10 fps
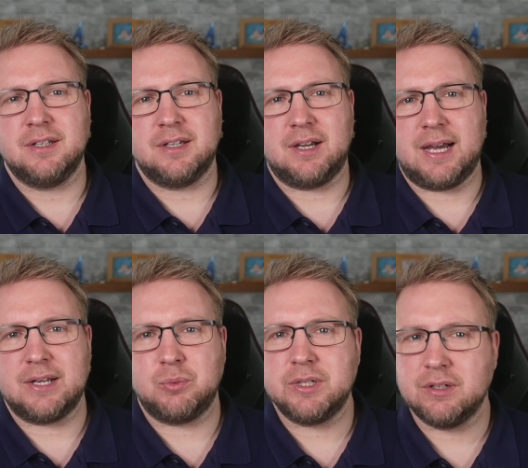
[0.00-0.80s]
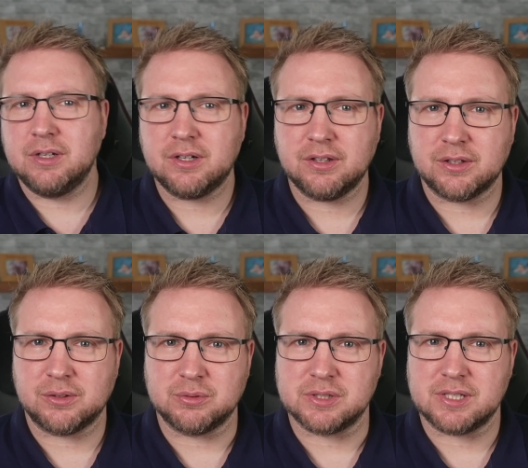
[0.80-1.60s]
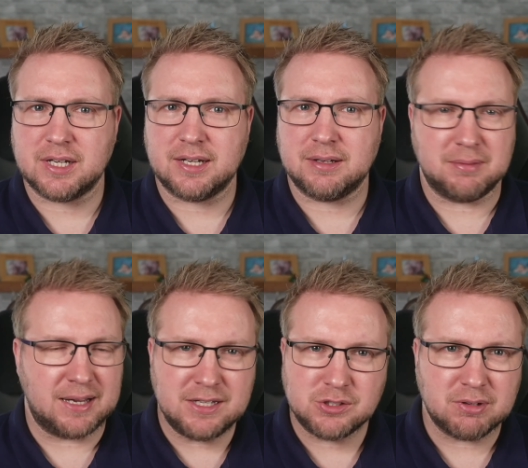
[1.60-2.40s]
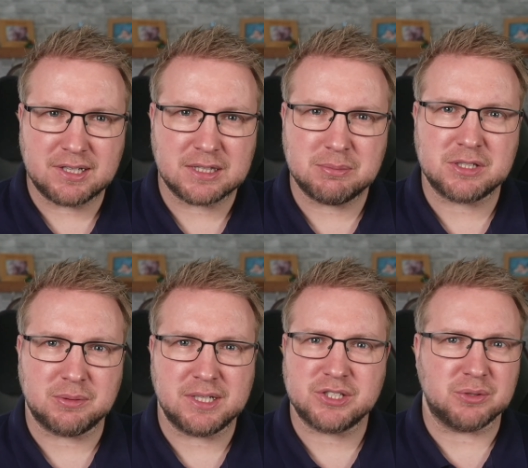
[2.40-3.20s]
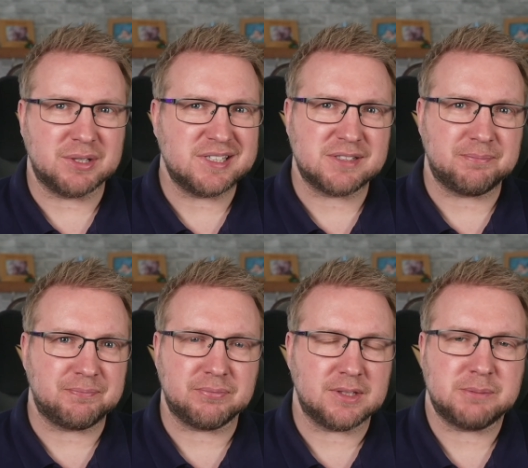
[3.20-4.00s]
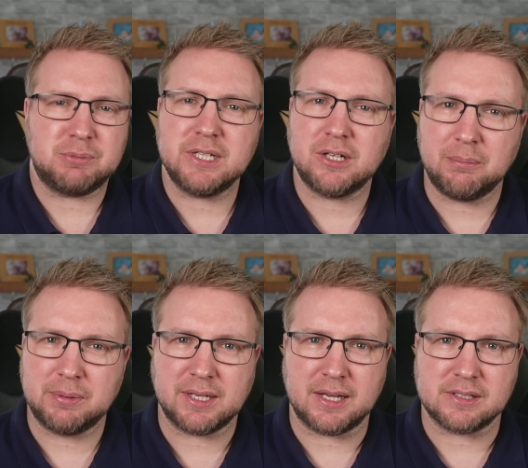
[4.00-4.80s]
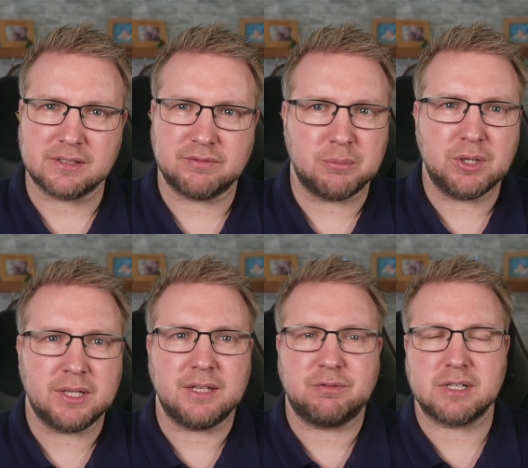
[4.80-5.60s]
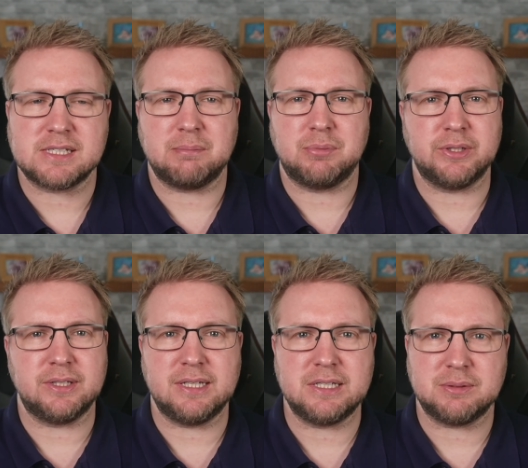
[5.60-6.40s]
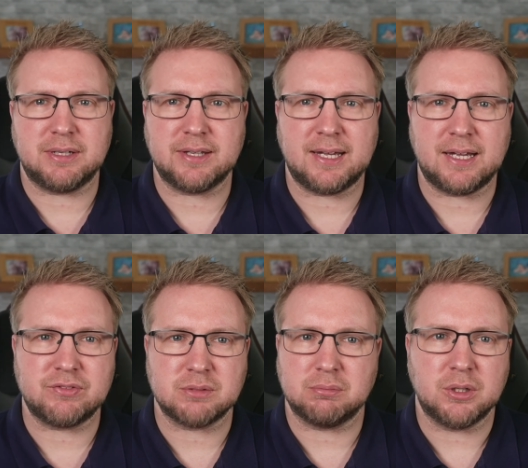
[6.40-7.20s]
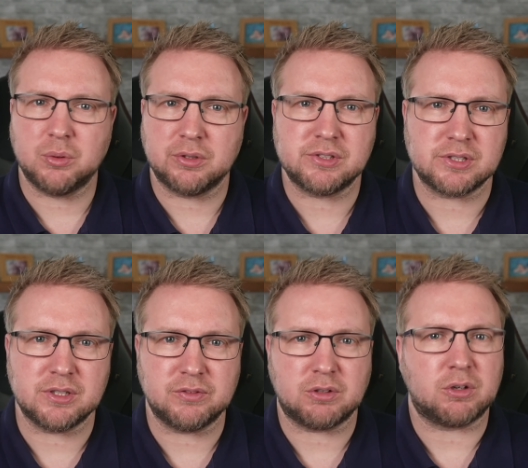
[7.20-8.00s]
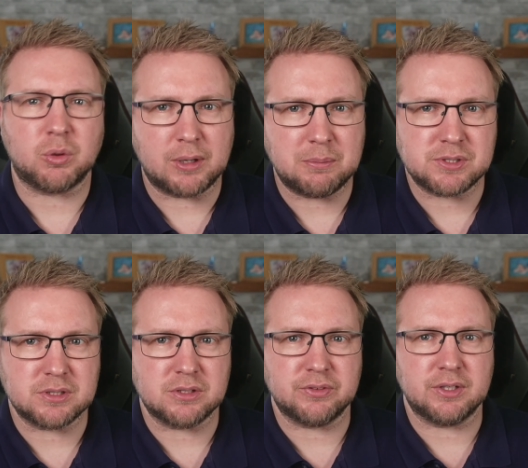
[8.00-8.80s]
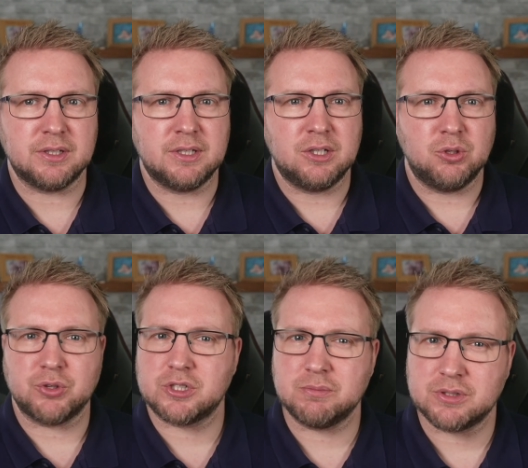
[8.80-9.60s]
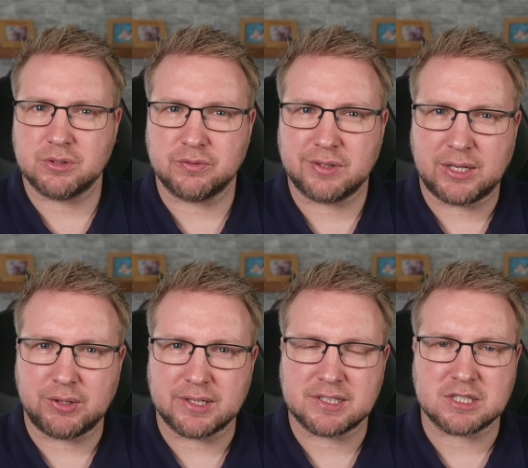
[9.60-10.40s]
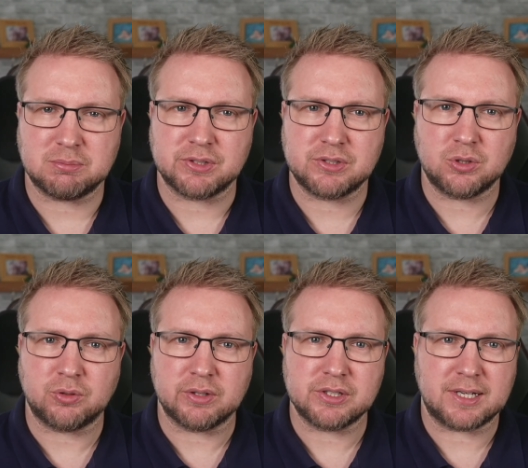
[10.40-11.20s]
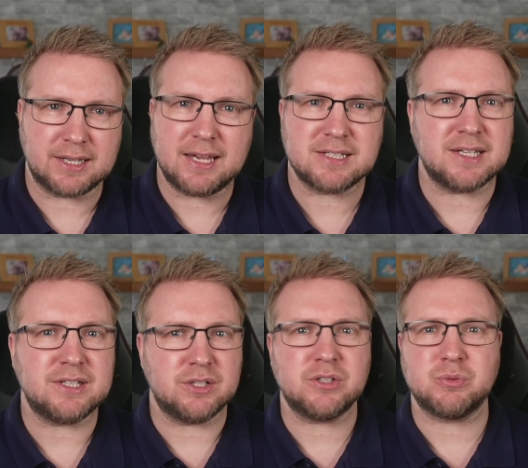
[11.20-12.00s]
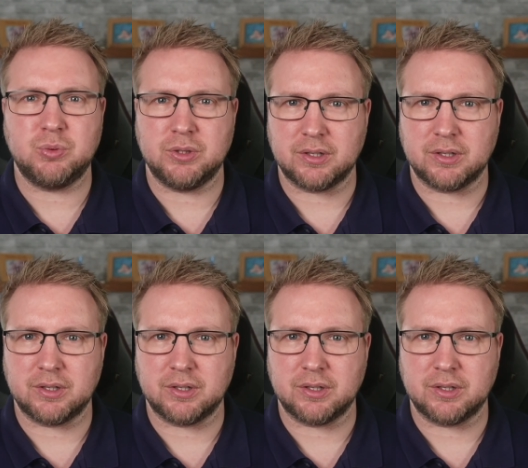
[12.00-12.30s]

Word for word: And when you look at those, integrating them into Intune is it's pretty complicated. For Munki, for example, you need to either have some local server or a web server or some sort of cloud accessible storage. And I guess it does work.